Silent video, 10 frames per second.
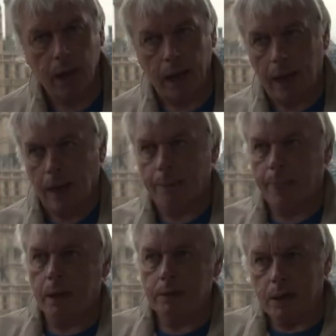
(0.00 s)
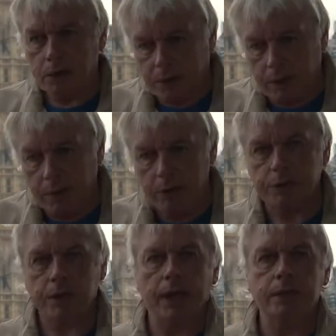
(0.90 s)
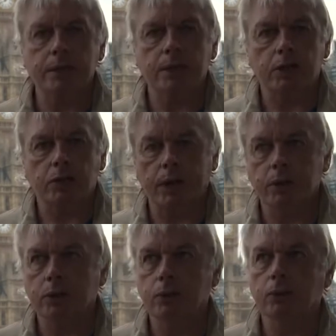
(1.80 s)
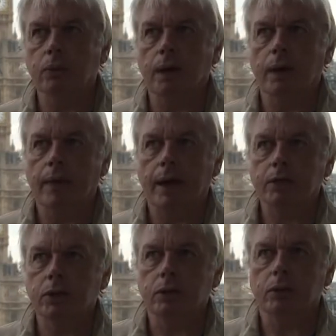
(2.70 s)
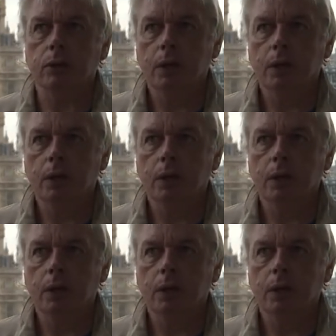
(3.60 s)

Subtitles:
and Syria is the latest they're trying to do that too,